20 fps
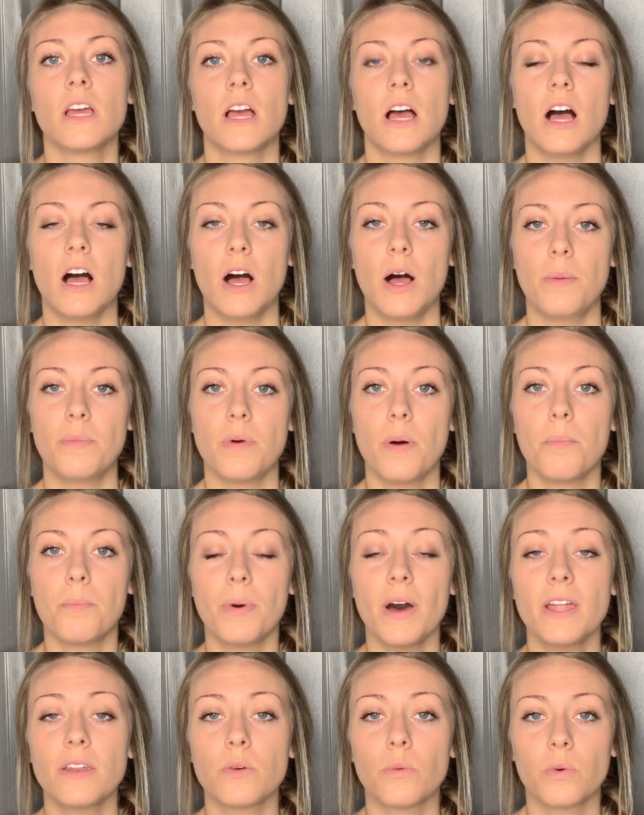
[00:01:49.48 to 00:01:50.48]

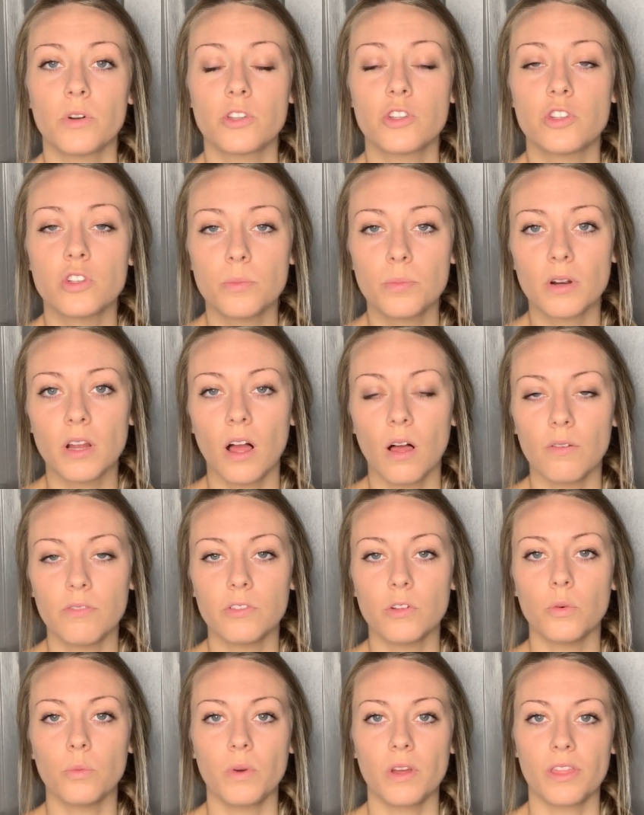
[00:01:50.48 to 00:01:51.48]
But what's super
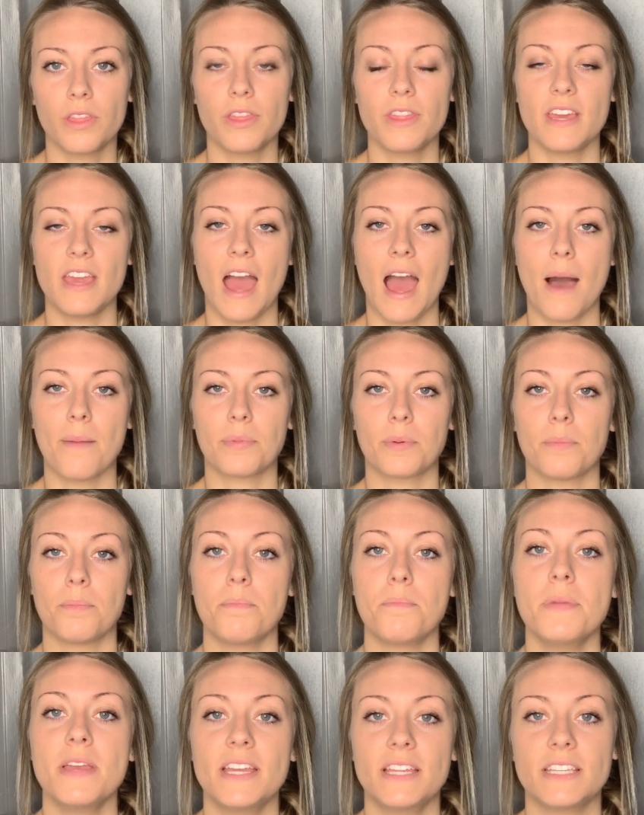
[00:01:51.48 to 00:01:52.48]
helpful with the app
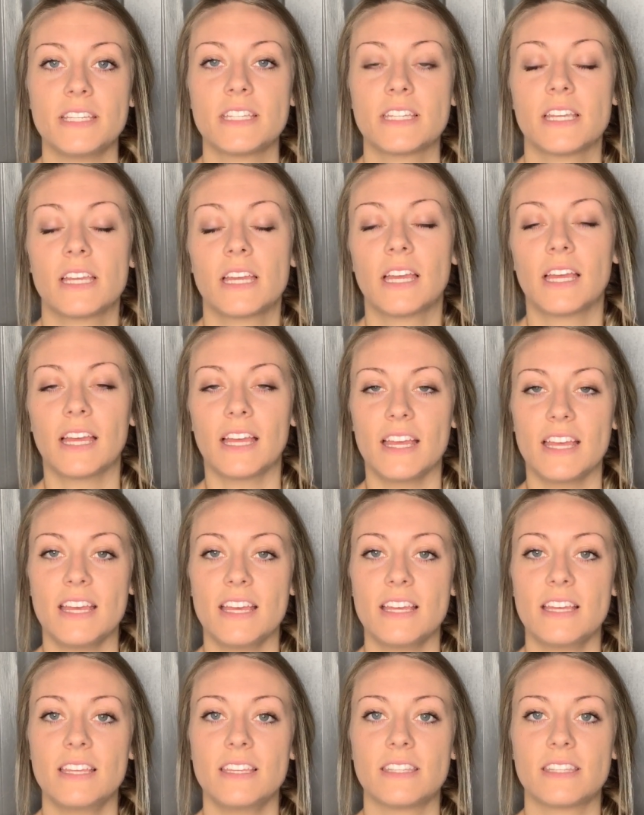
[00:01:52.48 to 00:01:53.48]
Mint
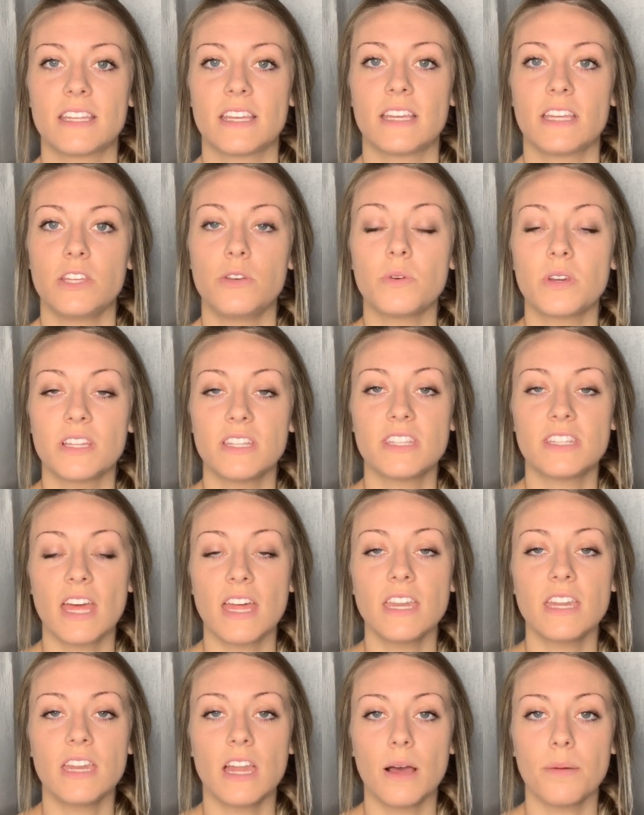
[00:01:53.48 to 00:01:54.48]
is you can
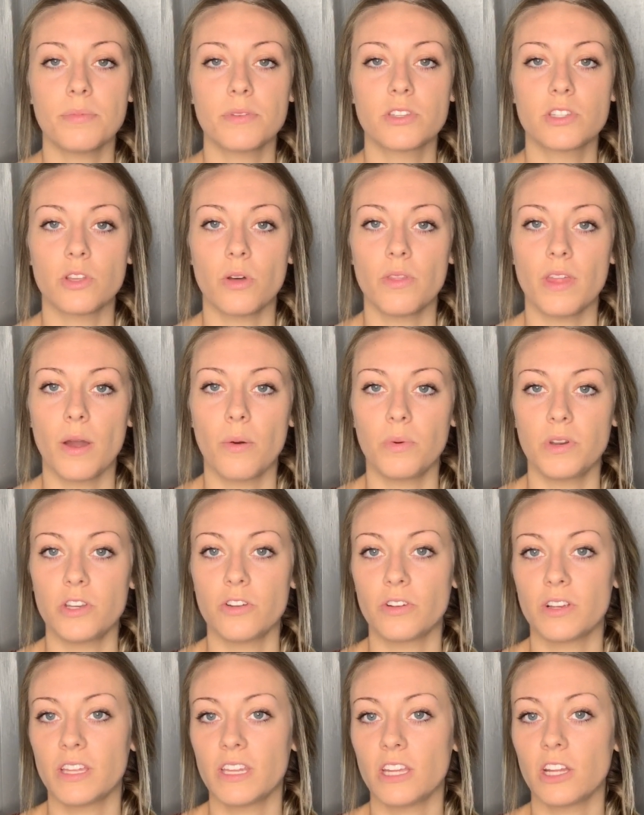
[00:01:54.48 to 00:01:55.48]
set it up so that when you're
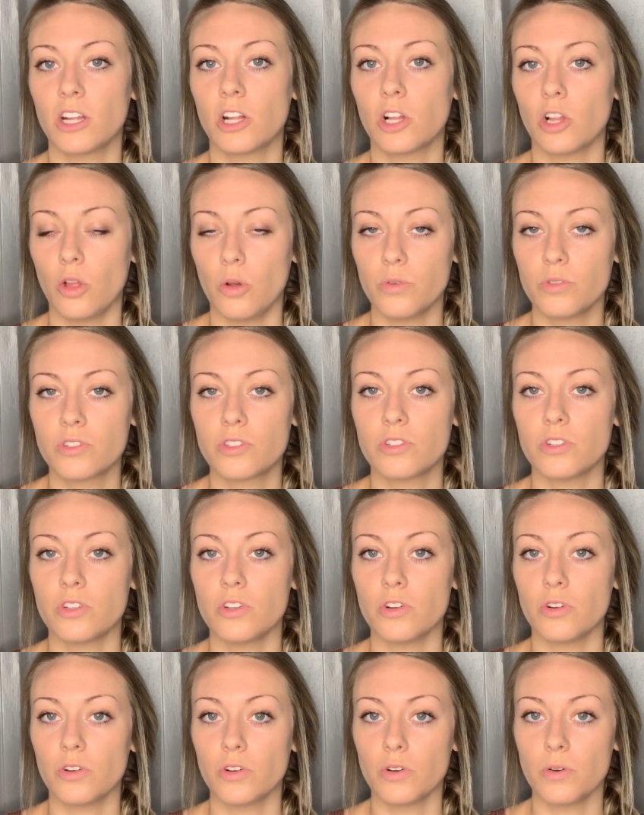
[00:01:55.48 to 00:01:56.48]
getting close to
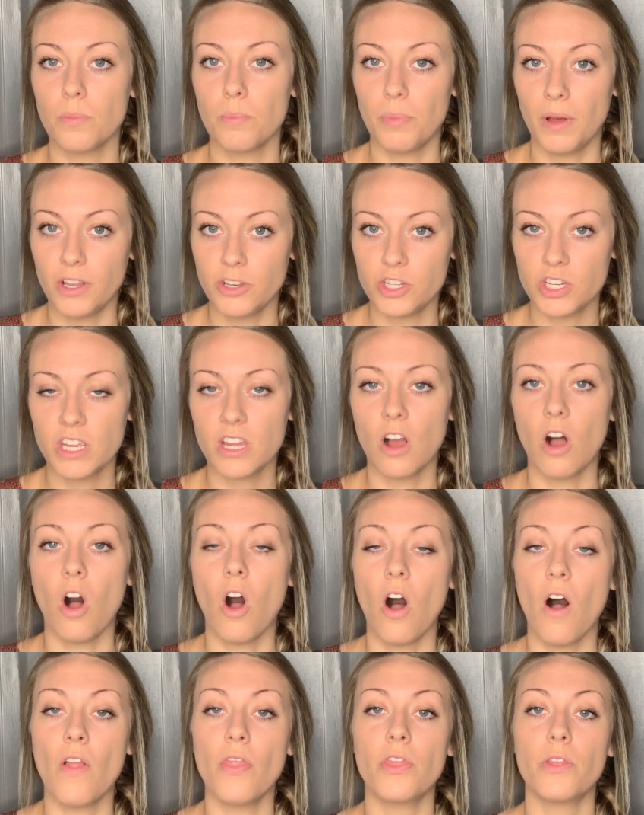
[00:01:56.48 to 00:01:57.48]
your budget
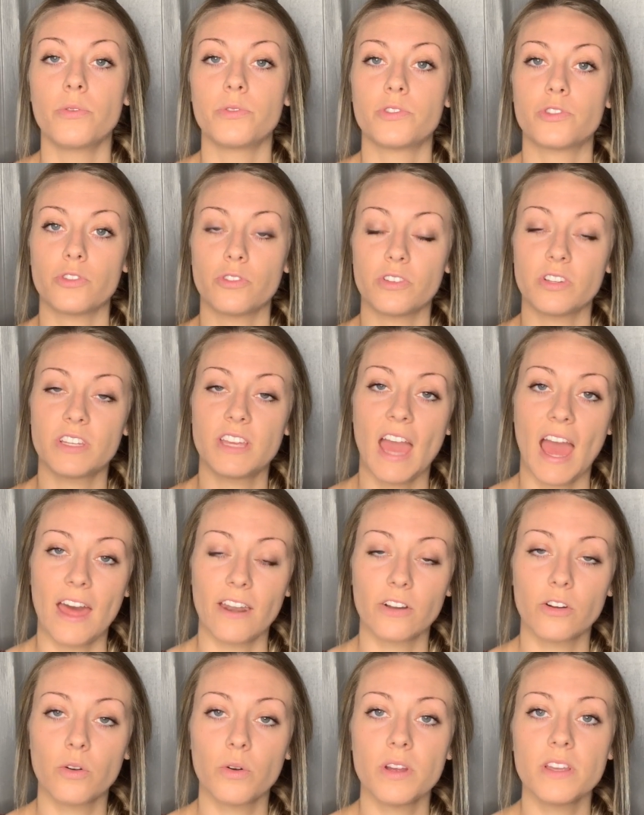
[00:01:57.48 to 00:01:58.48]
on those certain
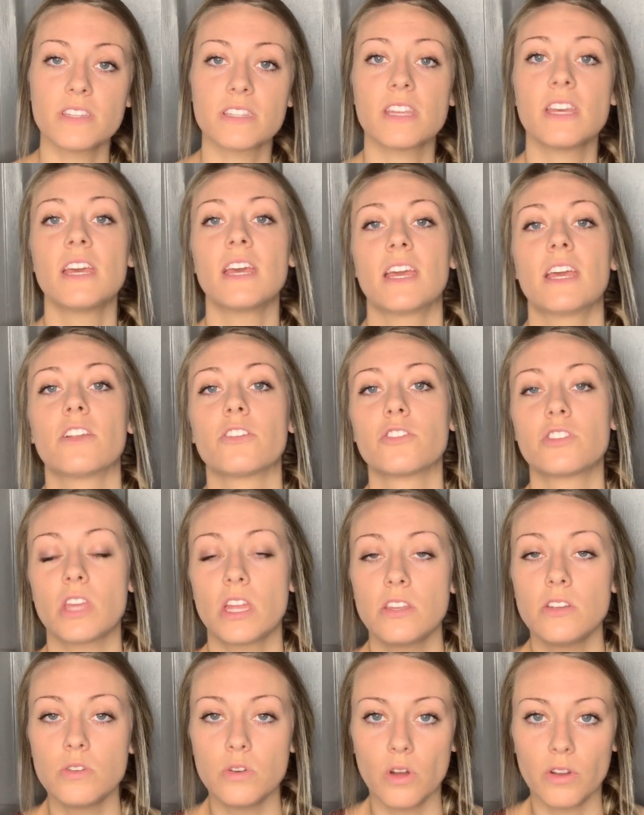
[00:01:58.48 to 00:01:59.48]
categories, it'll send
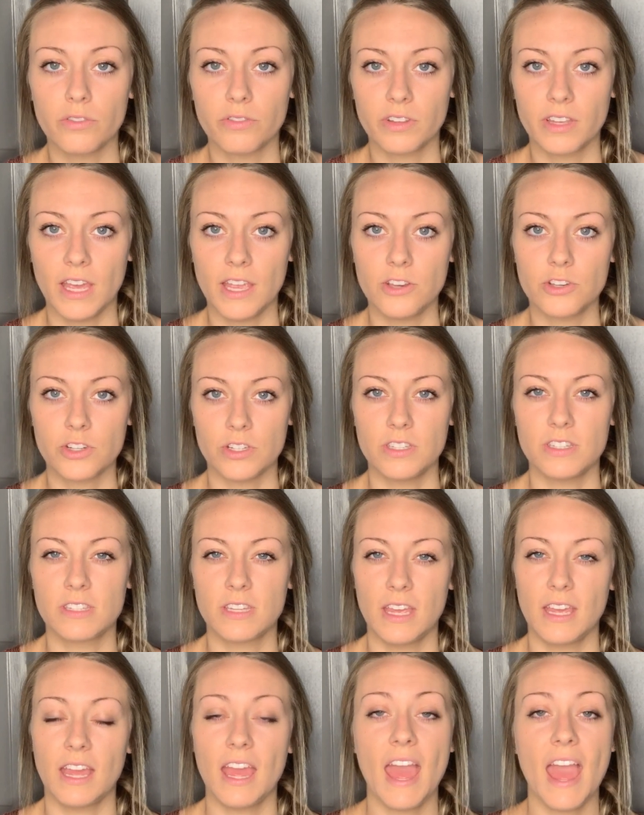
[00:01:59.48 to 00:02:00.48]
you notifications
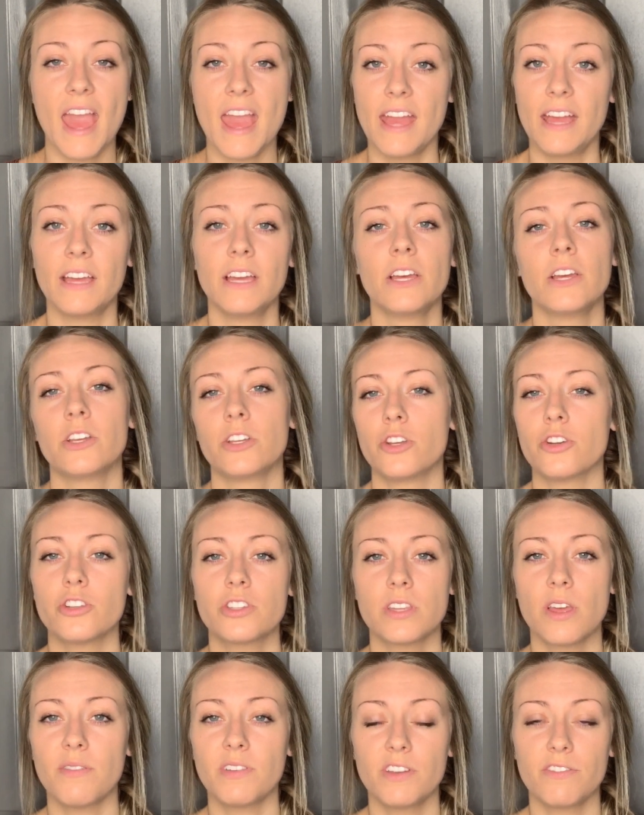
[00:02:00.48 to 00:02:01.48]
saying, hey, you're
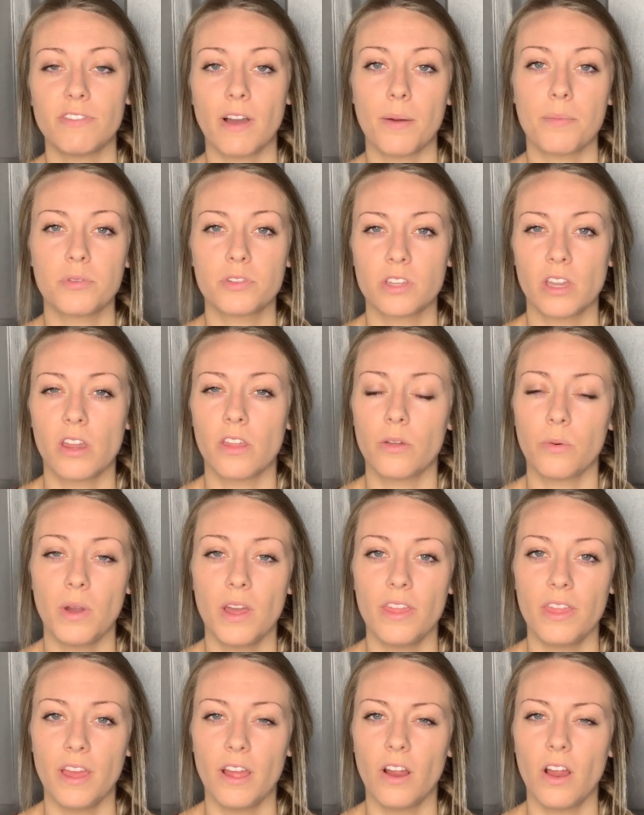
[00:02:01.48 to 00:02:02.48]
75% of the way
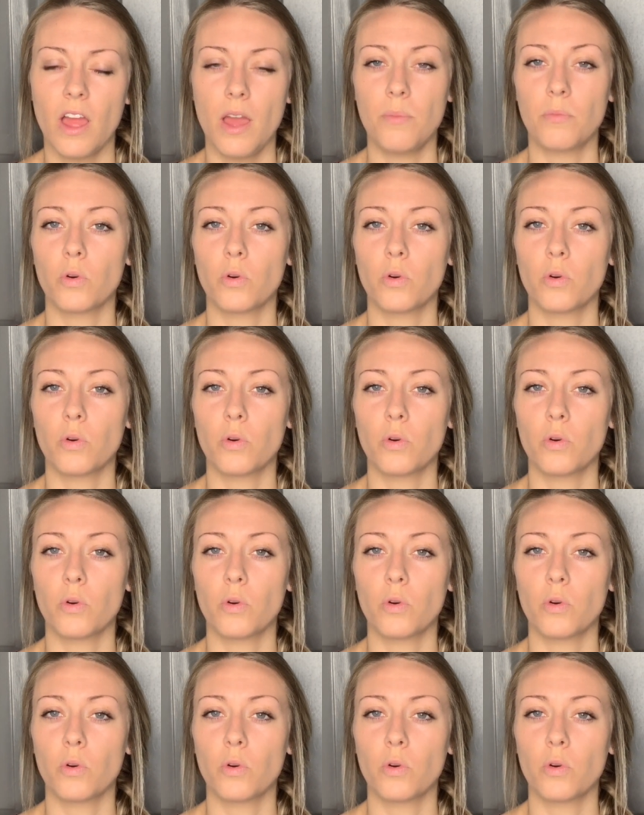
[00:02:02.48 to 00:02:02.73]
there and